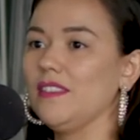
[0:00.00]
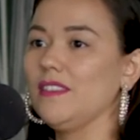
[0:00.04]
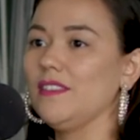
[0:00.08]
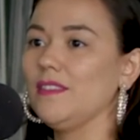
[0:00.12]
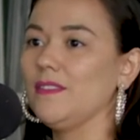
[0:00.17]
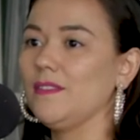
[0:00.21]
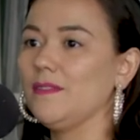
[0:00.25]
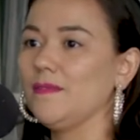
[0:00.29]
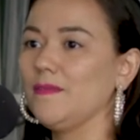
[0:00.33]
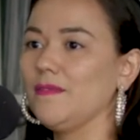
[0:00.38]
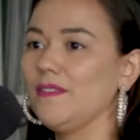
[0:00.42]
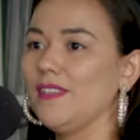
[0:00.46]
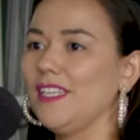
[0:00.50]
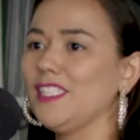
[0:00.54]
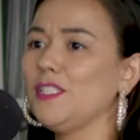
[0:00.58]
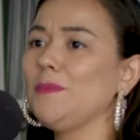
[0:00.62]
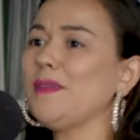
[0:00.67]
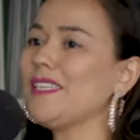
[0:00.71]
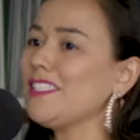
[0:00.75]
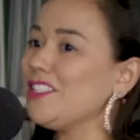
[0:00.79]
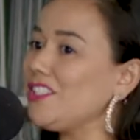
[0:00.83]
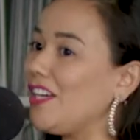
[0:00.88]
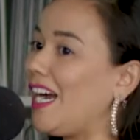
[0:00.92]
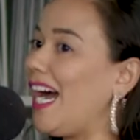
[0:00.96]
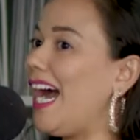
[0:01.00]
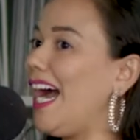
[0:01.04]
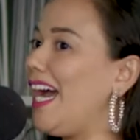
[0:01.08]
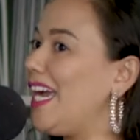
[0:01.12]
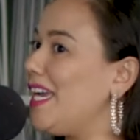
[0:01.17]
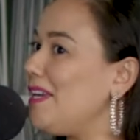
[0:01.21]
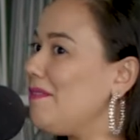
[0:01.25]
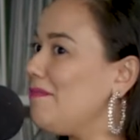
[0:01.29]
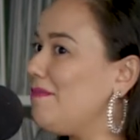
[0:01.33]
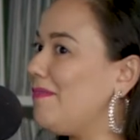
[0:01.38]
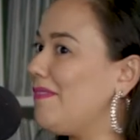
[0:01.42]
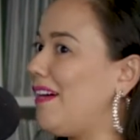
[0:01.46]
Honestly, is it because you're
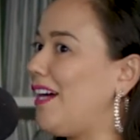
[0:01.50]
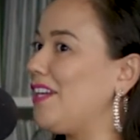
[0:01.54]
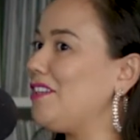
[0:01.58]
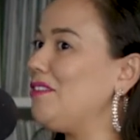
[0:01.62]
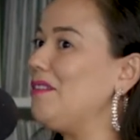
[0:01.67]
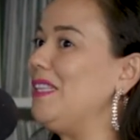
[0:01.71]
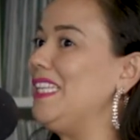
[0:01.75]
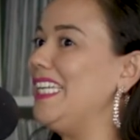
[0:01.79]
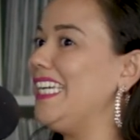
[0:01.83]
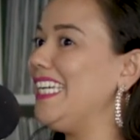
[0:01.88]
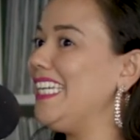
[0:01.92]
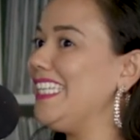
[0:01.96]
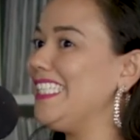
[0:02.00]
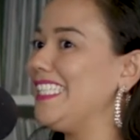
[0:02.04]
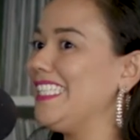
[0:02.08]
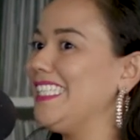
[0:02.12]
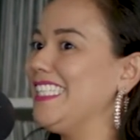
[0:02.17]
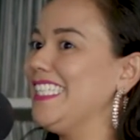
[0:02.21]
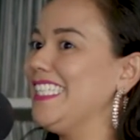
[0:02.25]
hype? Are you lit?